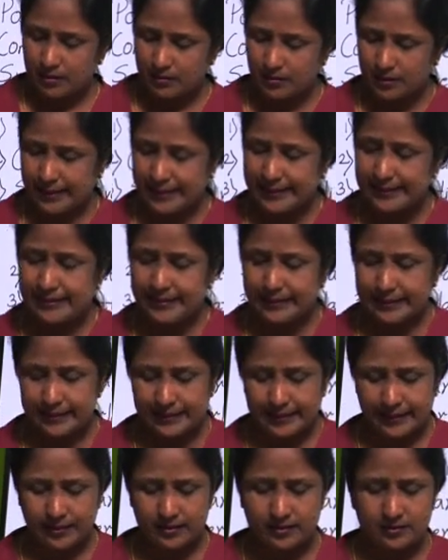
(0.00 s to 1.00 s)
in
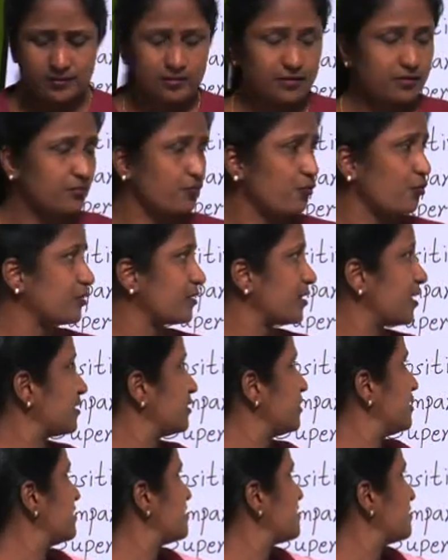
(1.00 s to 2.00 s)
detail what are
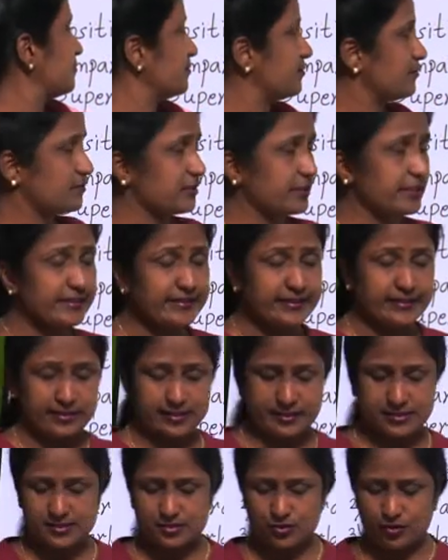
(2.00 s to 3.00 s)
these 3
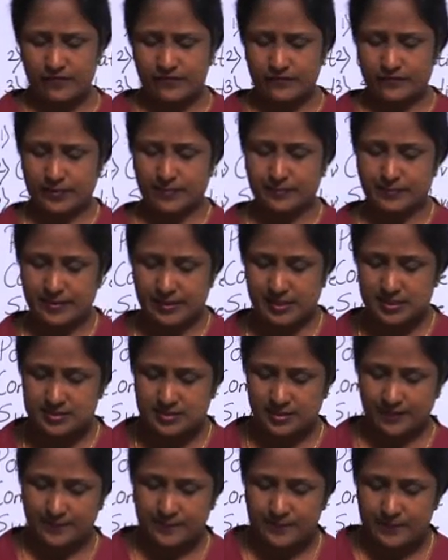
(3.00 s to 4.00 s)
degrees of
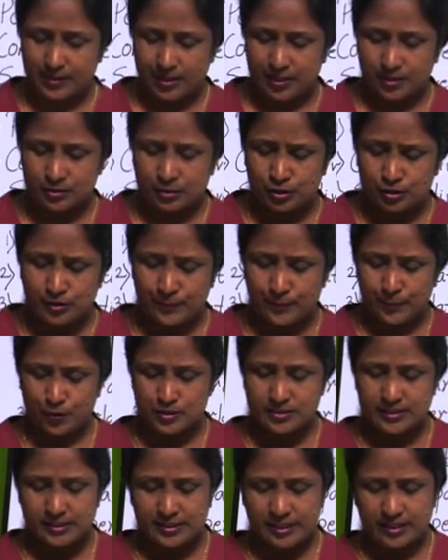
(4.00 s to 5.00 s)
comparison. The
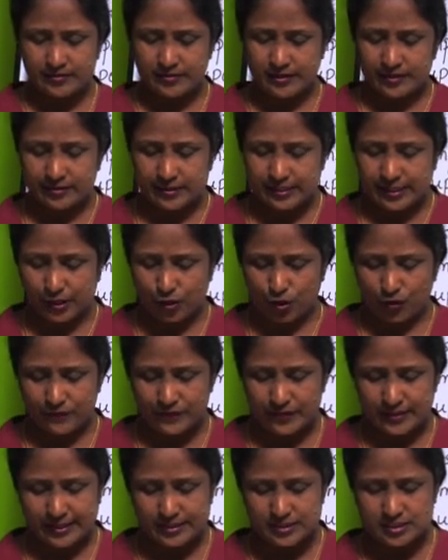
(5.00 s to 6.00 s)
positive degree of
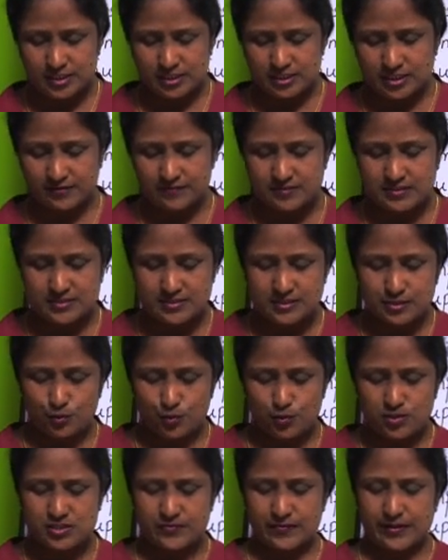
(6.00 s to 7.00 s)
an adjective is
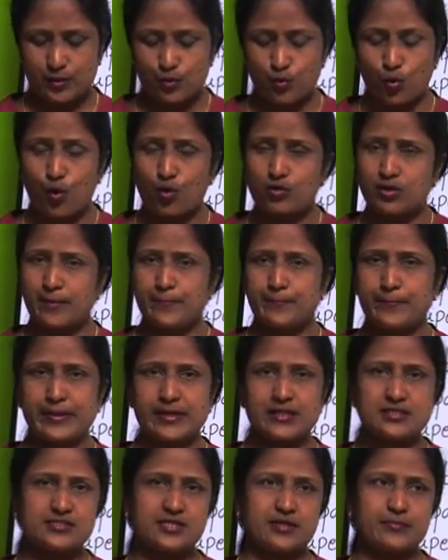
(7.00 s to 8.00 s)
used when no
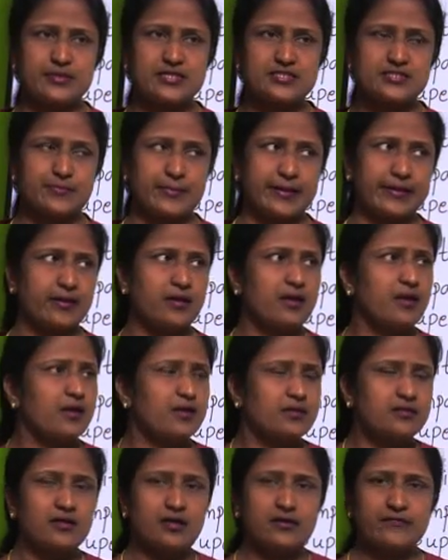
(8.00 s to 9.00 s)
comparison is made.
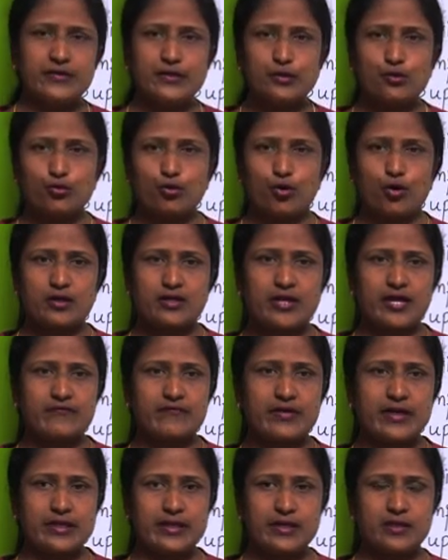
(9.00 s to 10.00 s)
Here we do not have
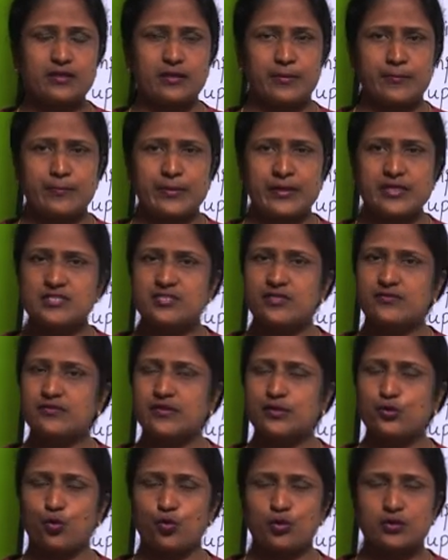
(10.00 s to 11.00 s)
any comparison, we
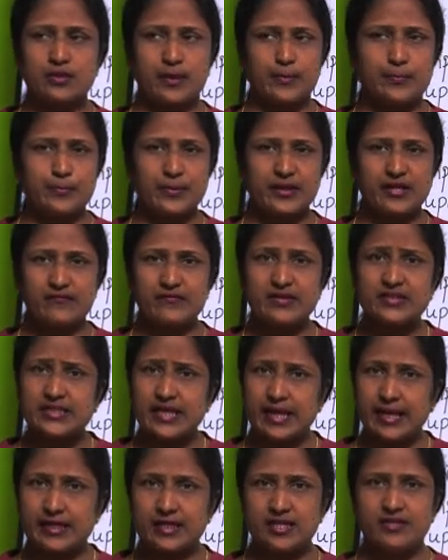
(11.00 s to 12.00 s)
don't compare with
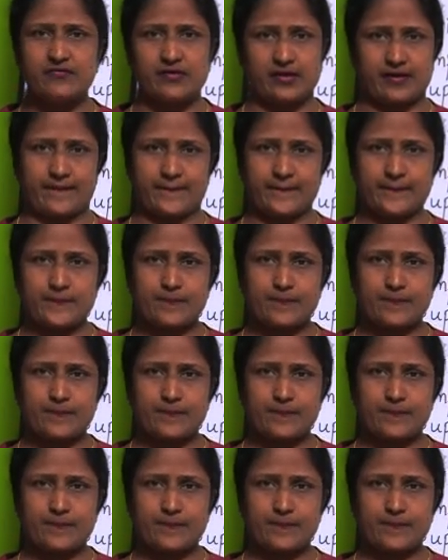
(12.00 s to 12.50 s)
anyone.